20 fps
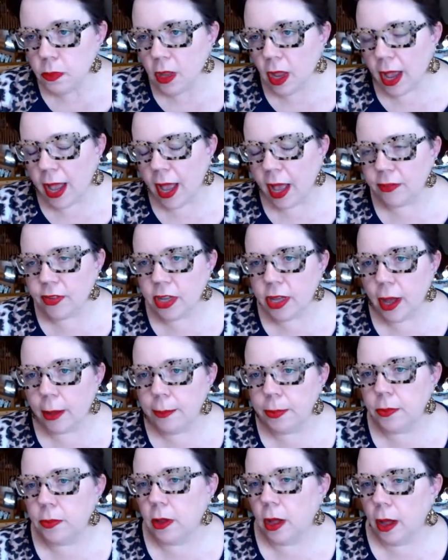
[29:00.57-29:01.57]
I have a
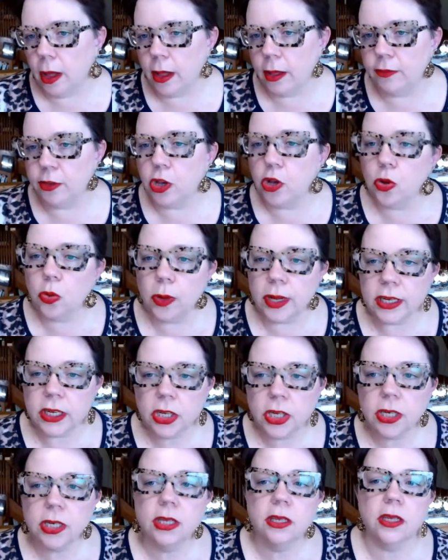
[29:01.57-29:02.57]
couple of
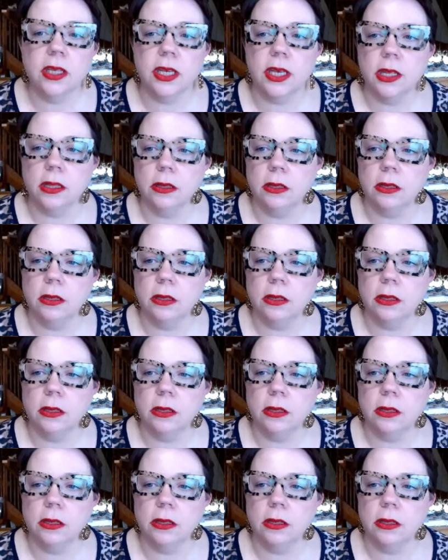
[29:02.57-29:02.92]
questions, it